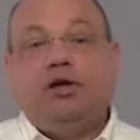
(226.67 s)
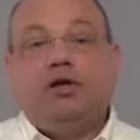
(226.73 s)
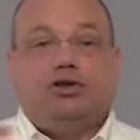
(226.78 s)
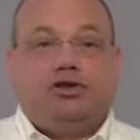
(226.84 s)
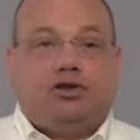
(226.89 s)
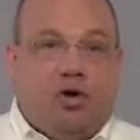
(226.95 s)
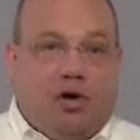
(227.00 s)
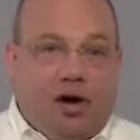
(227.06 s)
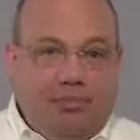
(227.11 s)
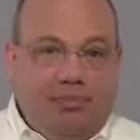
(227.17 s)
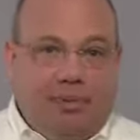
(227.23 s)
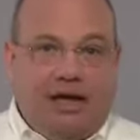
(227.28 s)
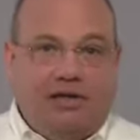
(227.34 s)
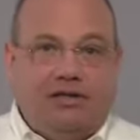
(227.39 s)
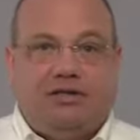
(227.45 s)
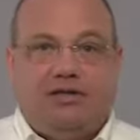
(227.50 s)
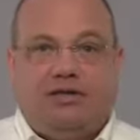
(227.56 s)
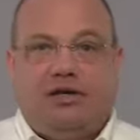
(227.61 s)
So our
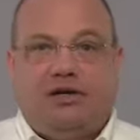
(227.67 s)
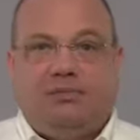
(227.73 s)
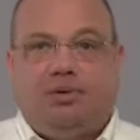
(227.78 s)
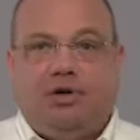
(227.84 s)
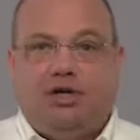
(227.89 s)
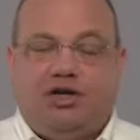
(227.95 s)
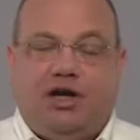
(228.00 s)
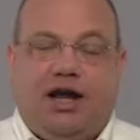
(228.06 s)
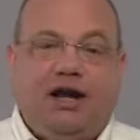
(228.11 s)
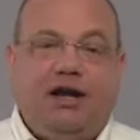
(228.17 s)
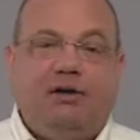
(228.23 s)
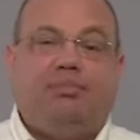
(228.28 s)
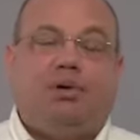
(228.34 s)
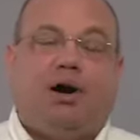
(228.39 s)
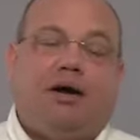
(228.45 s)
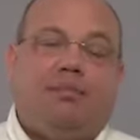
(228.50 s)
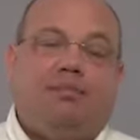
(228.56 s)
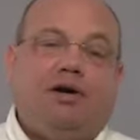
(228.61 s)
basis in appreciated
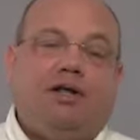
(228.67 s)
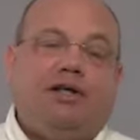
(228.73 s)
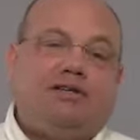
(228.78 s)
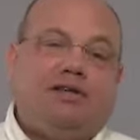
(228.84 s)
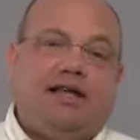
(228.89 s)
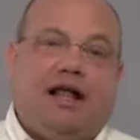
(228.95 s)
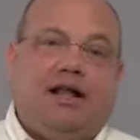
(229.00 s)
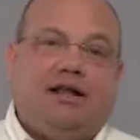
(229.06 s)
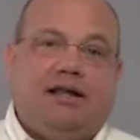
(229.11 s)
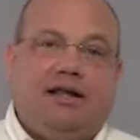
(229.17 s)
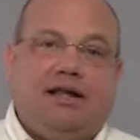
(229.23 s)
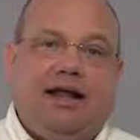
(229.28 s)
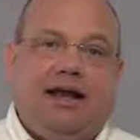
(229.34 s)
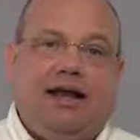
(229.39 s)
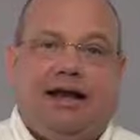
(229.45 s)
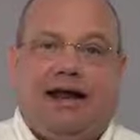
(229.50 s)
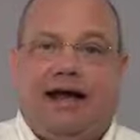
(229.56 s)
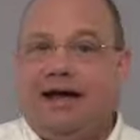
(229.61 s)
property is
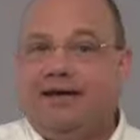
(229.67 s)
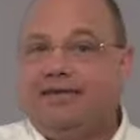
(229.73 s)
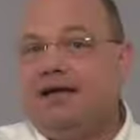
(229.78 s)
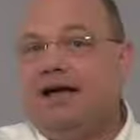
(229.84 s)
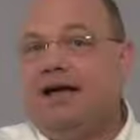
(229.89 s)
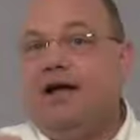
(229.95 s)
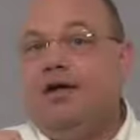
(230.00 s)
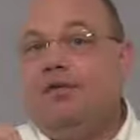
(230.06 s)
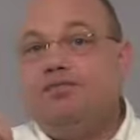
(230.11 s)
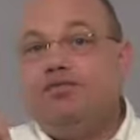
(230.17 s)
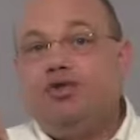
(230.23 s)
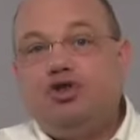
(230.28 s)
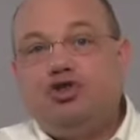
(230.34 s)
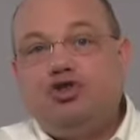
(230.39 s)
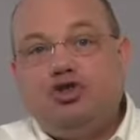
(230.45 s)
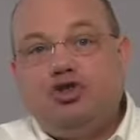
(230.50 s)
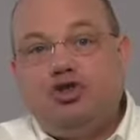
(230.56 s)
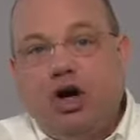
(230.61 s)
calculated as the
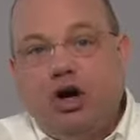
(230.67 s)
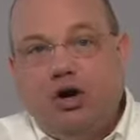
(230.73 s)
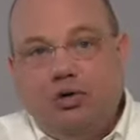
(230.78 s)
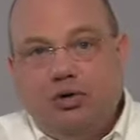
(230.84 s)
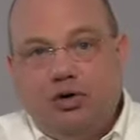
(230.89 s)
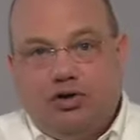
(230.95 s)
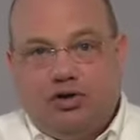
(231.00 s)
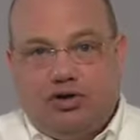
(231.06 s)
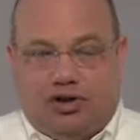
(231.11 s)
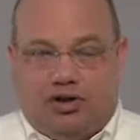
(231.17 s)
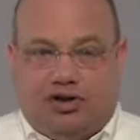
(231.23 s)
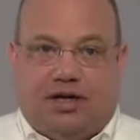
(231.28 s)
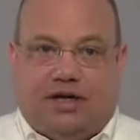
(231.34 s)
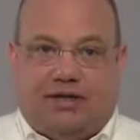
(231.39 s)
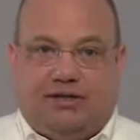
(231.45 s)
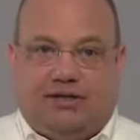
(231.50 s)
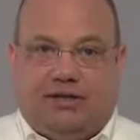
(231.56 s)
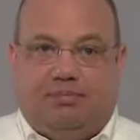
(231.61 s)
donor's
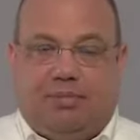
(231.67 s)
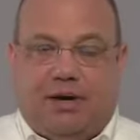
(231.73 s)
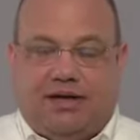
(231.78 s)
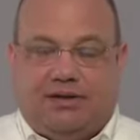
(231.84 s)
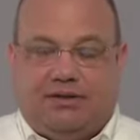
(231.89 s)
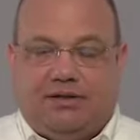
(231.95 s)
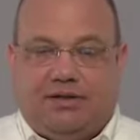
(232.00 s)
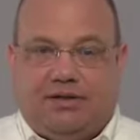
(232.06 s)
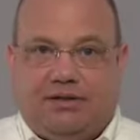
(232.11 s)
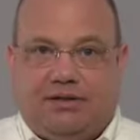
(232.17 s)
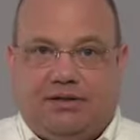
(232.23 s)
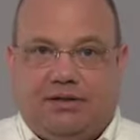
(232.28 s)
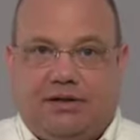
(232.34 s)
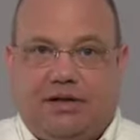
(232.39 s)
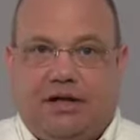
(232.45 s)
adjusted basis